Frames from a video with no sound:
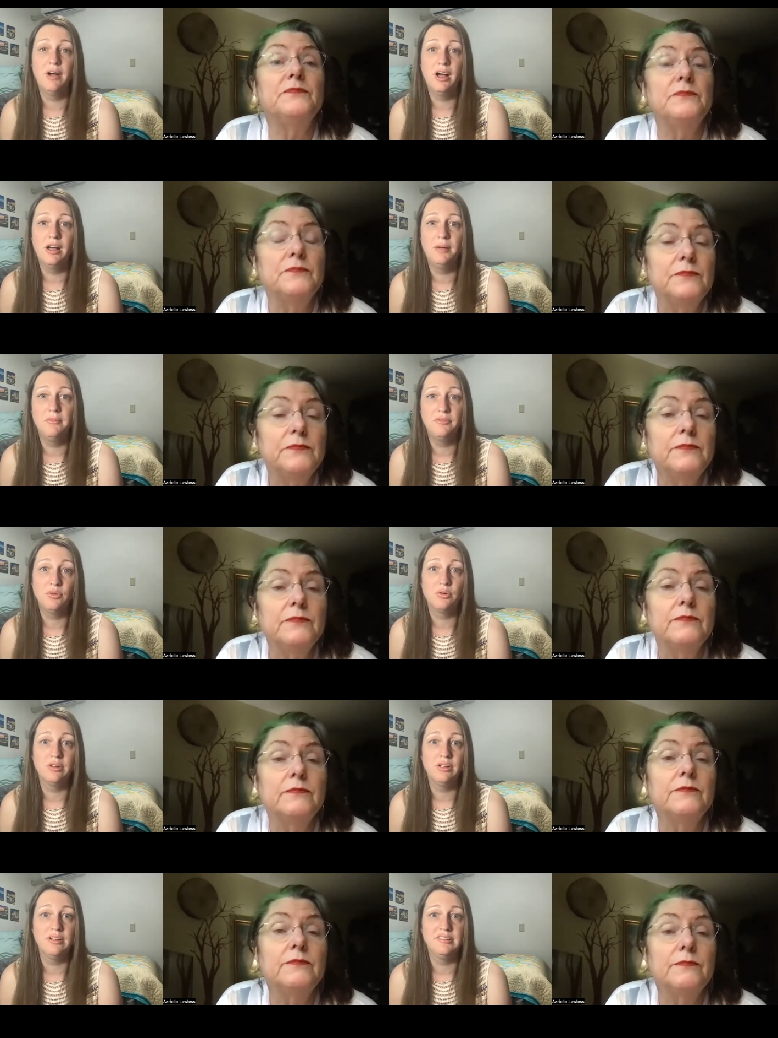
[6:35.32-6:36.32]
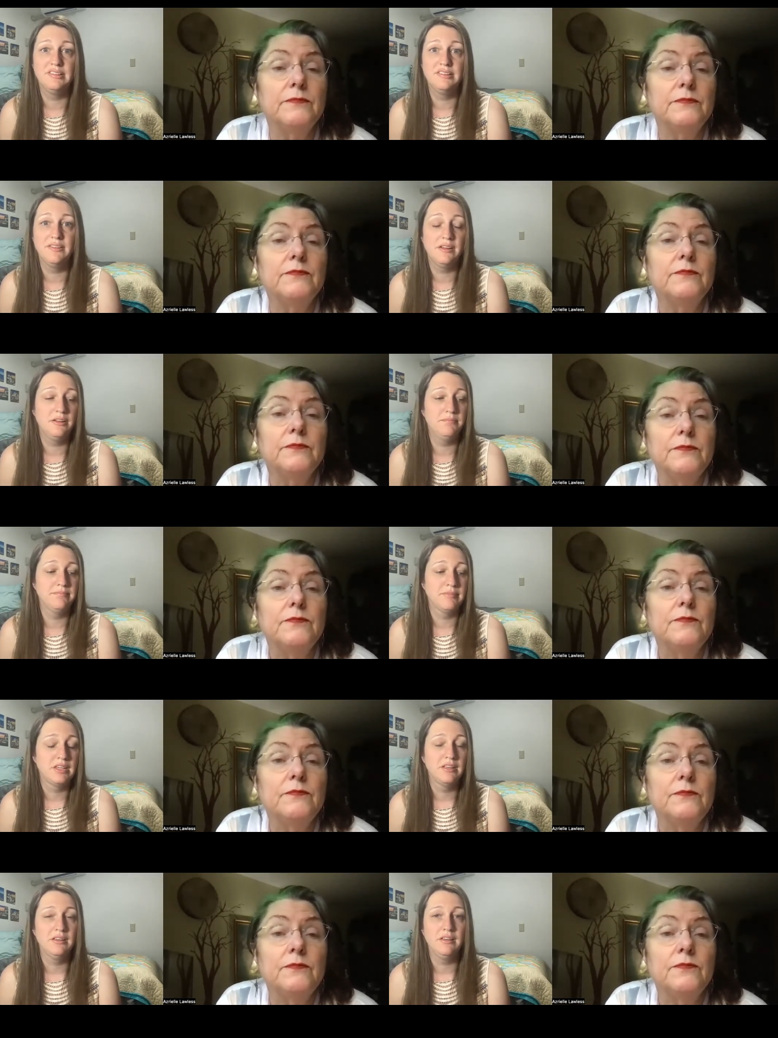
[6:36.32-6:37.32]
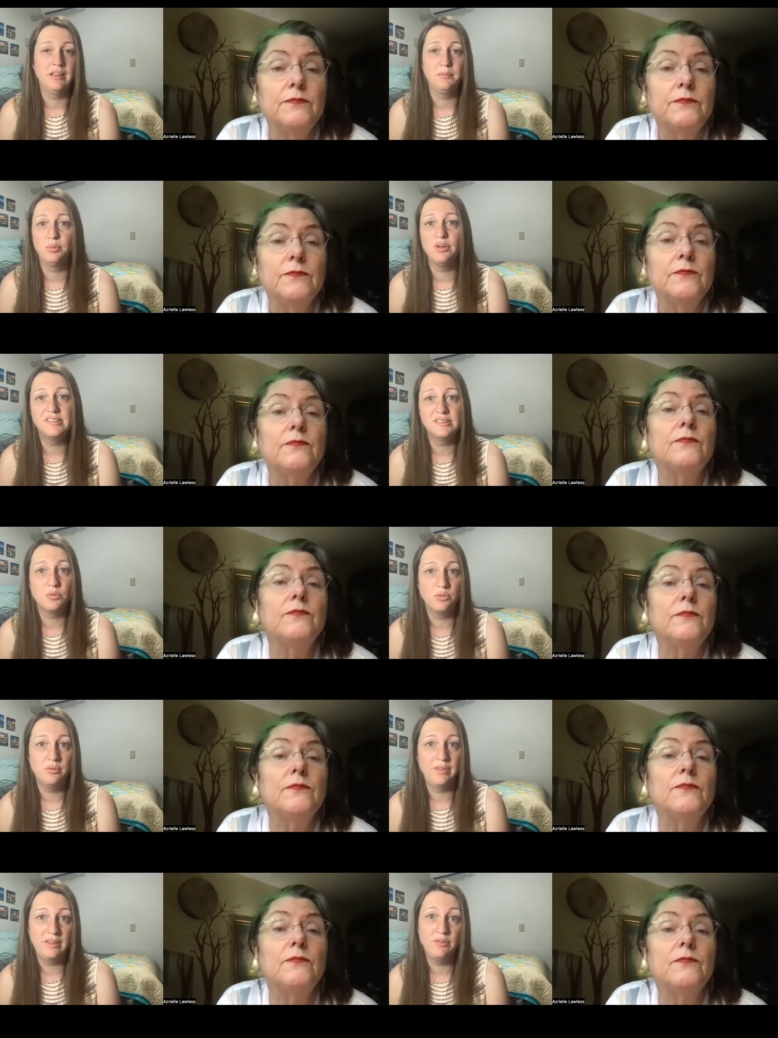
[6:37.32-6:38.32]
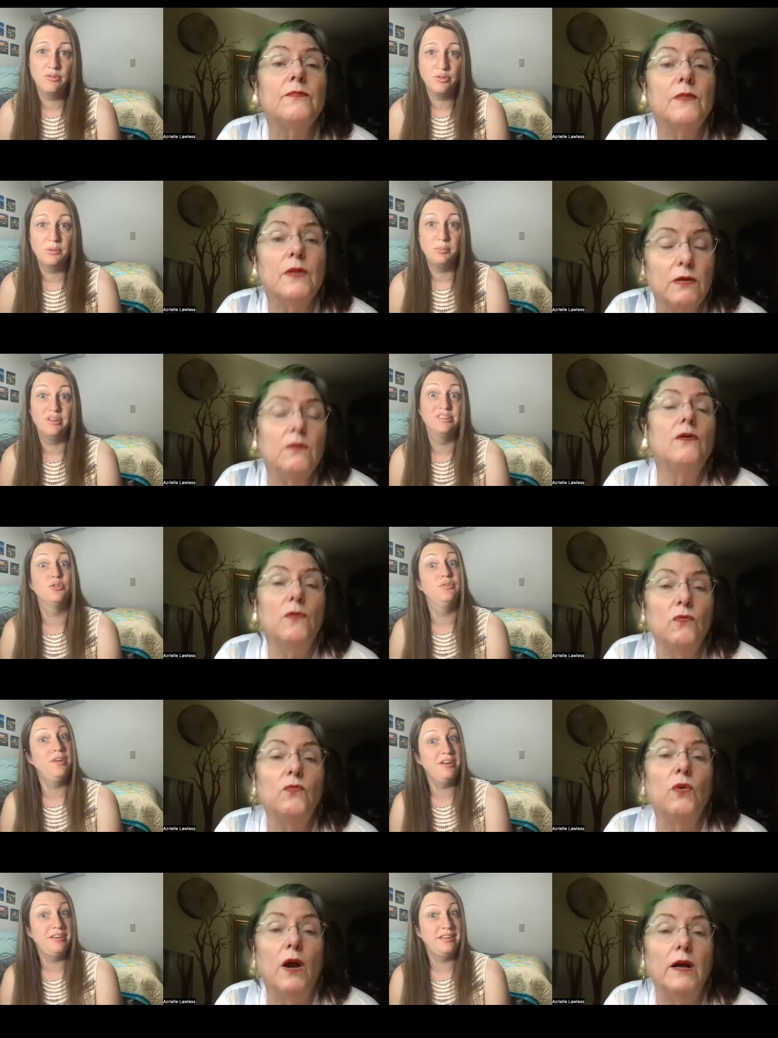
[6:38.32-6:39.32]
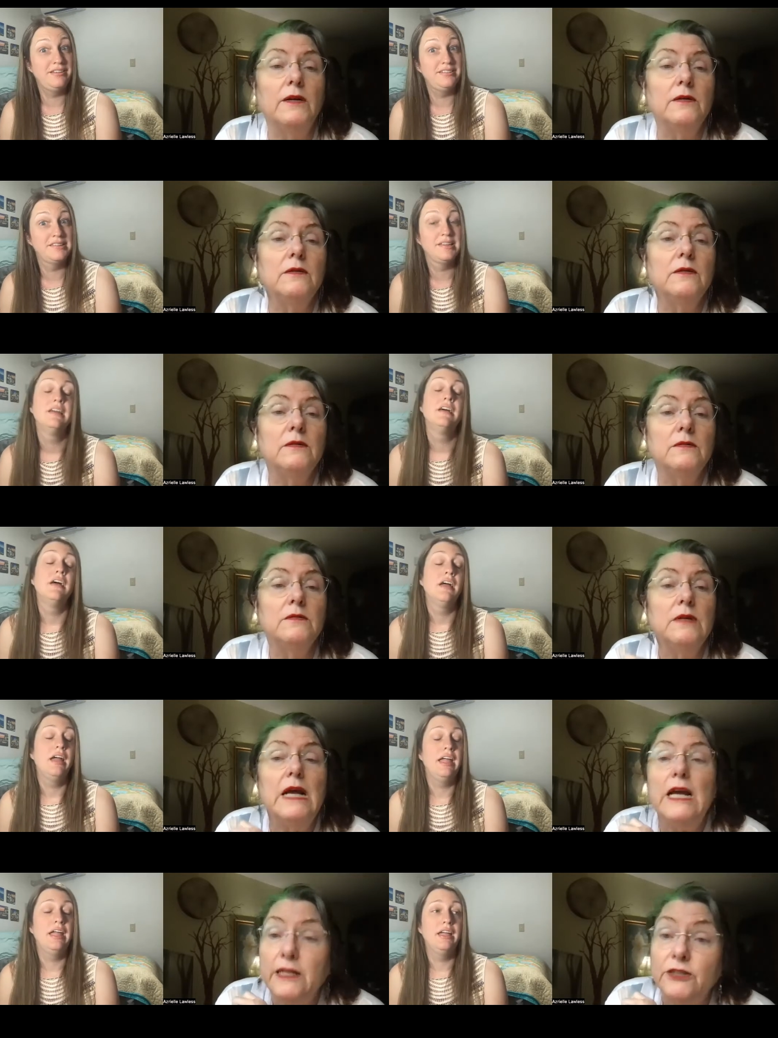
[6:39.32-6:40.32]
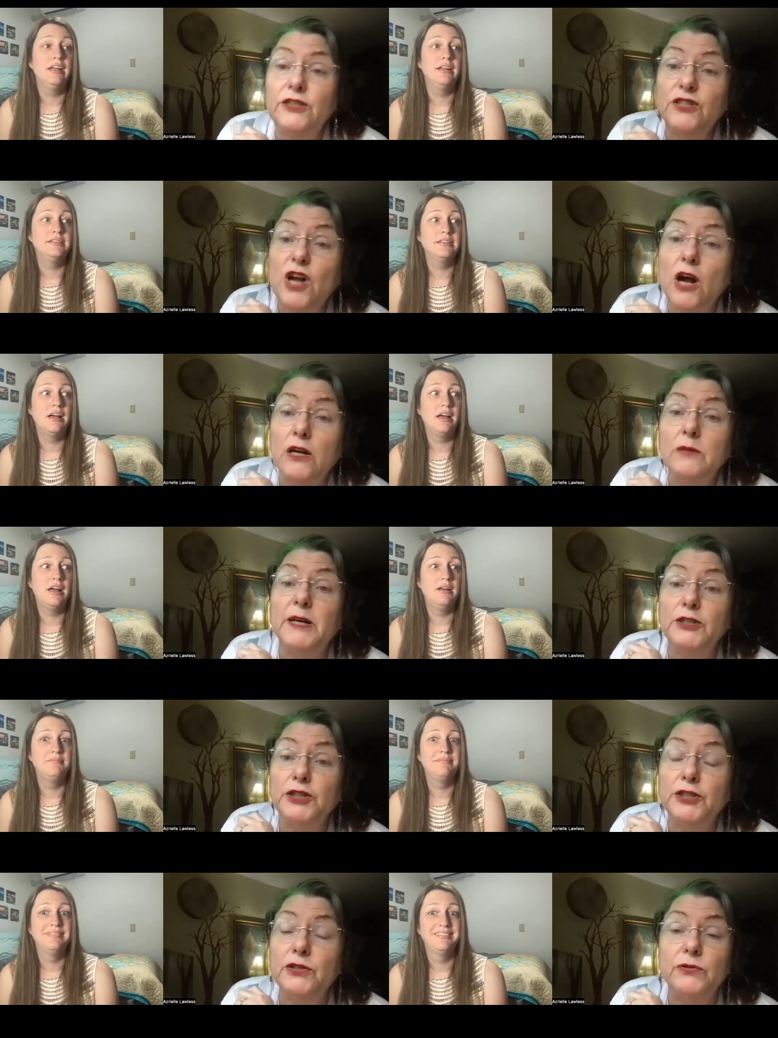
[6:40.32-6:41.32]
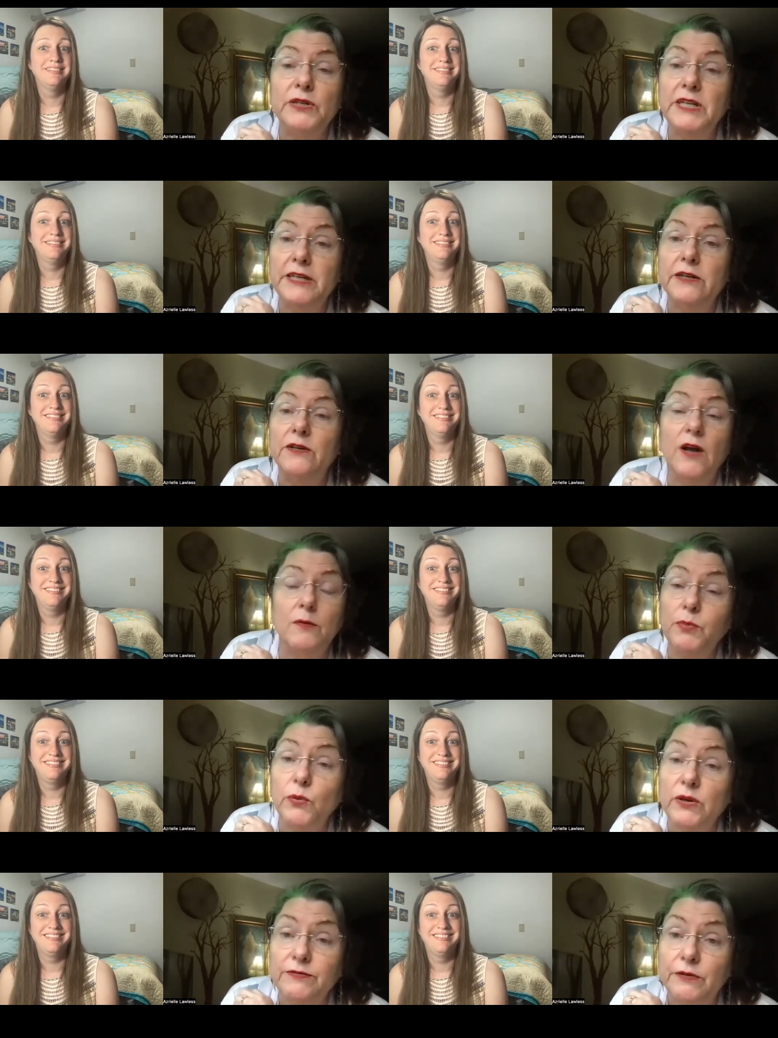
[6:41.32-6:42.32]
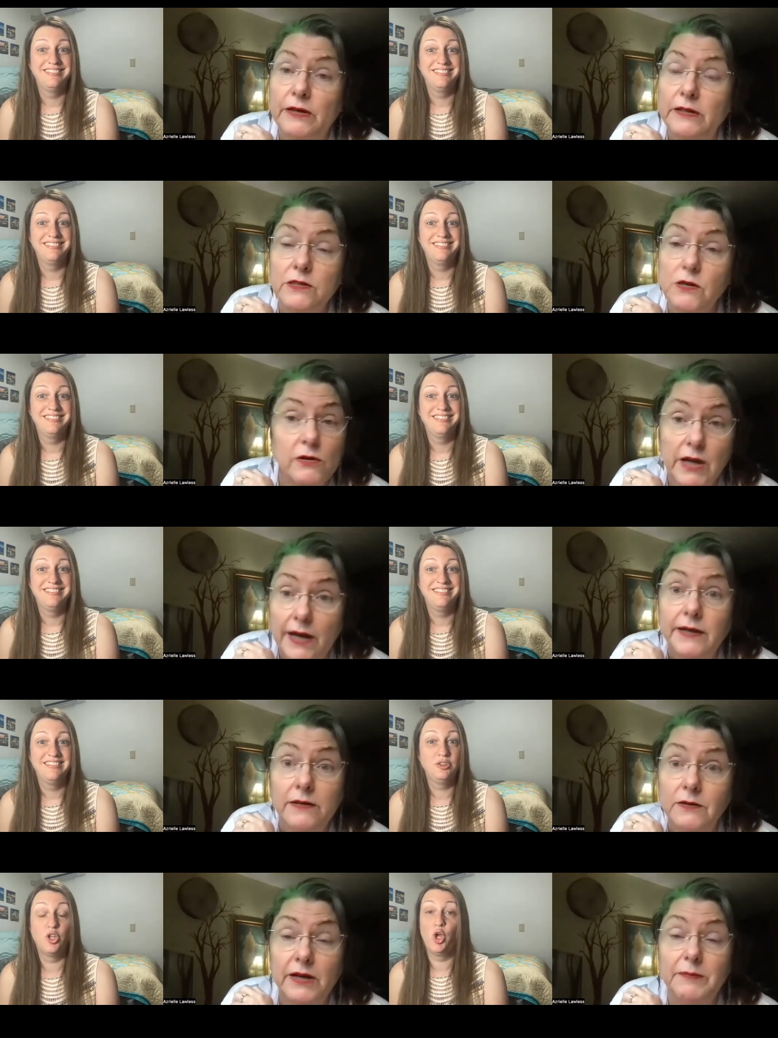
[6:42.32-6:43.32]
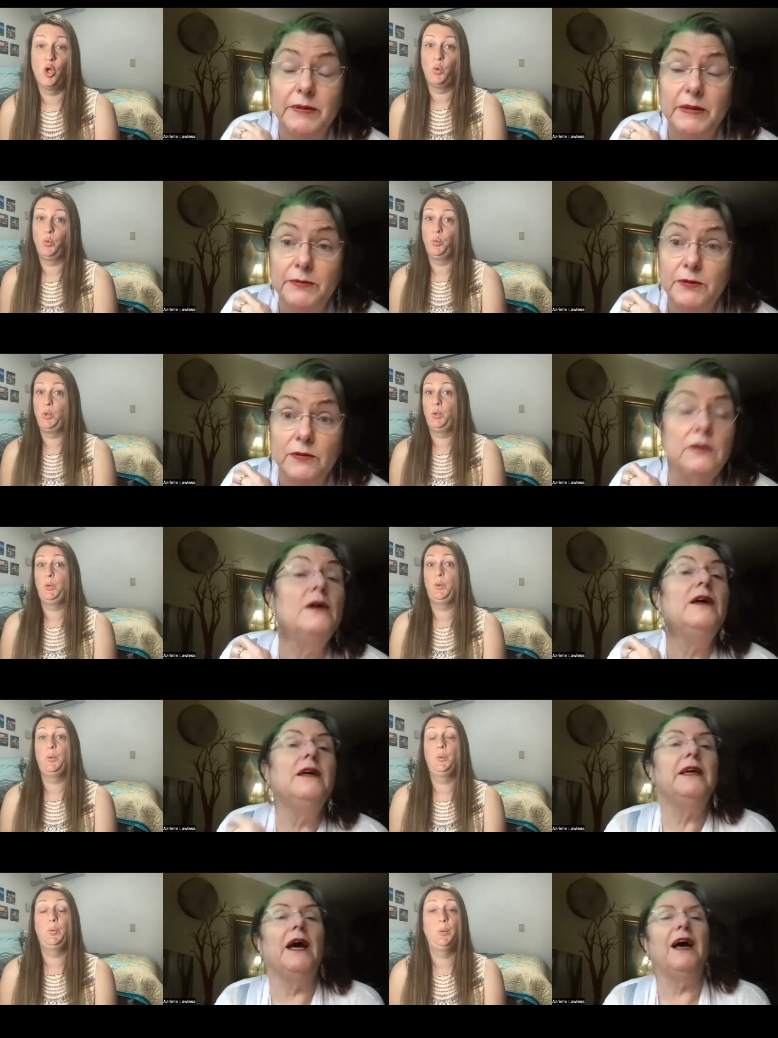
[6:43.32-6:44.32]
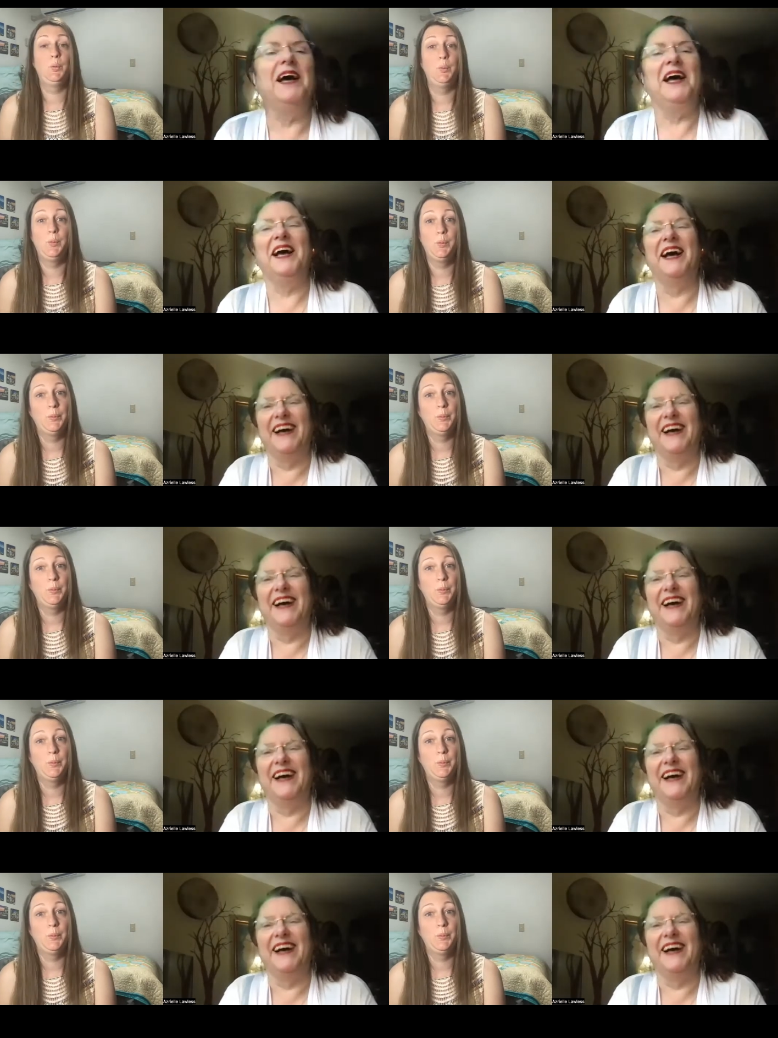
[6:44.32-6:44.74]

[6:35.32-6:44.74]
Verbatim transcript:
Speaker 1: um, in Florida. It's the like preschool. They give you free preschool. Very nice. Right and um,
Speaker 2: children here not boyfriends okay okay yeah.